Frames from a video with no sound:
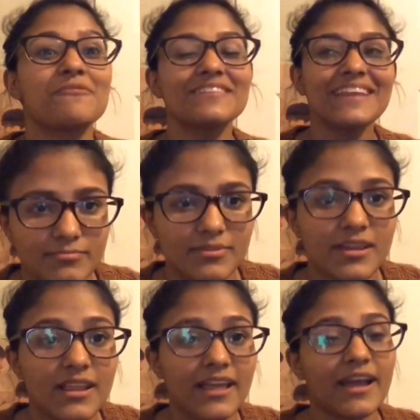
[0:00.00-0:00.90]
one
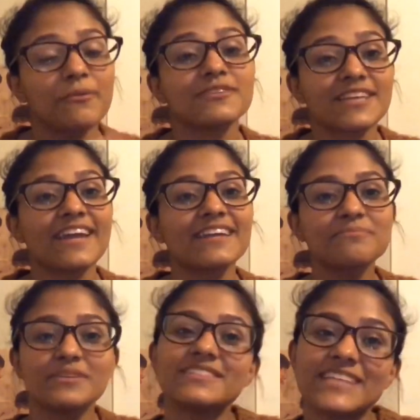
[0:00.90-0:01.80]
like I was
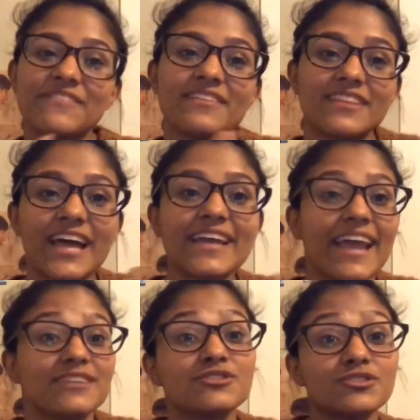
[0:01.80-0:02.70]
saying please give a like
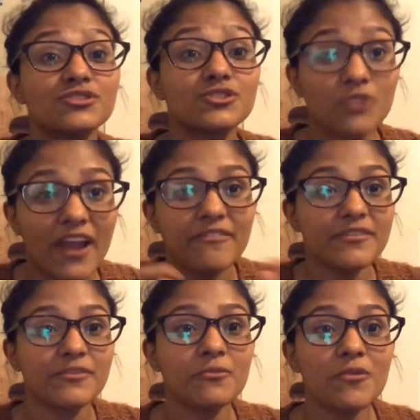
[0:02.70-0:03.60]
and subscribe
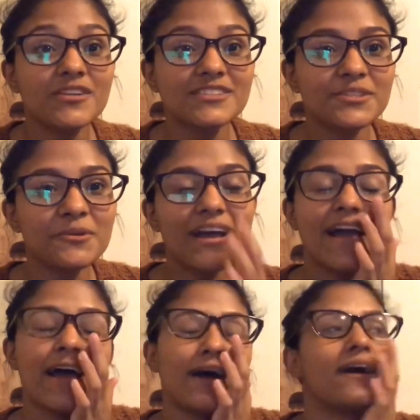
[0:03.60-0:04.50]
if you want to
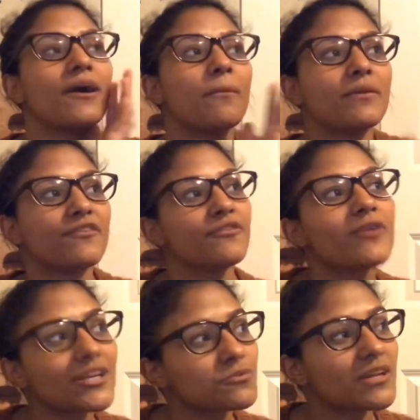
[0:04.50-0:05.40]
um, if you
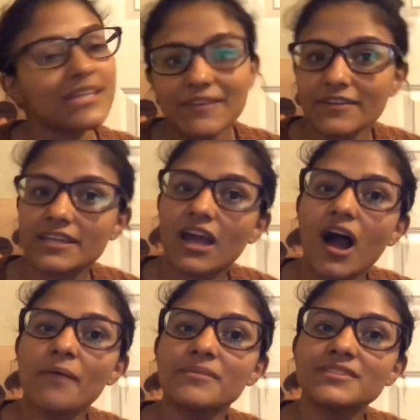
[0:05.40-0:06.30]
guys want to leave any
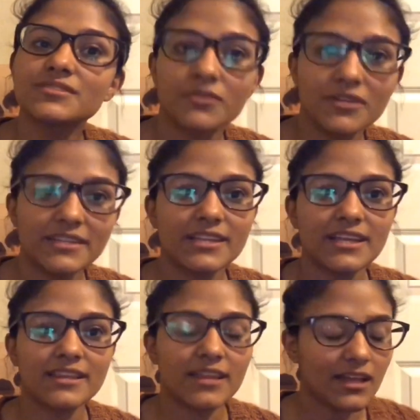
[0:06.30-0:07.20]
comments or anything
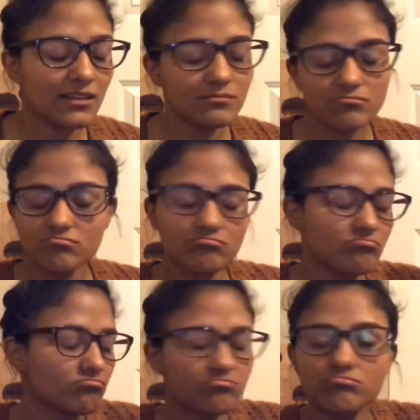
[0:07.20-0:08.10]
like that
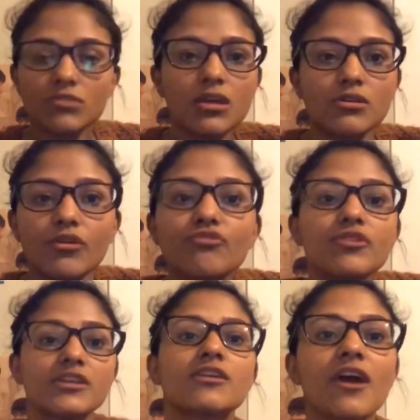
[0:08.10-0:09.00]
you're
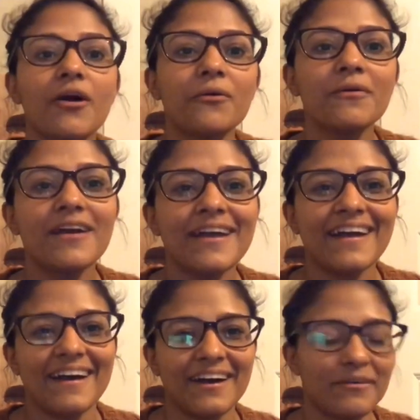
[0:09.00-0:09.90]
free to go
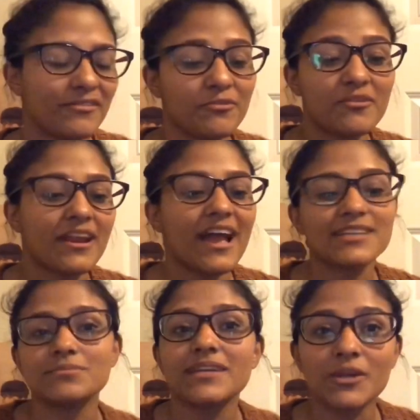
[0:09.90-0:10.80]
um, if you want to
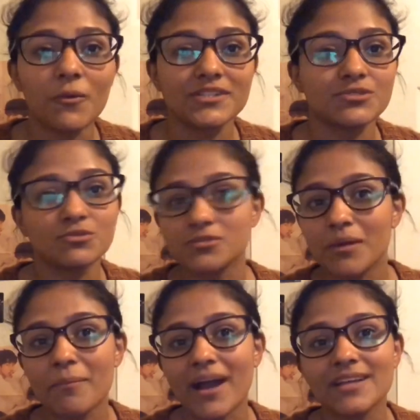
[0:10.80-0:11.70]
ask me any questions who's my
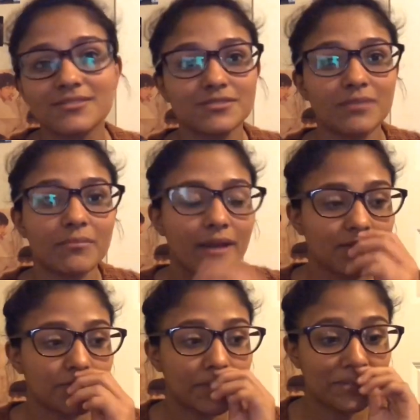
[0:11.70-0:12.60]
bias who's my
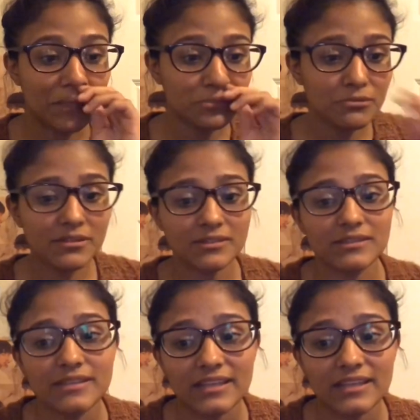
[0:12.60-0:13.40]
bias record that's what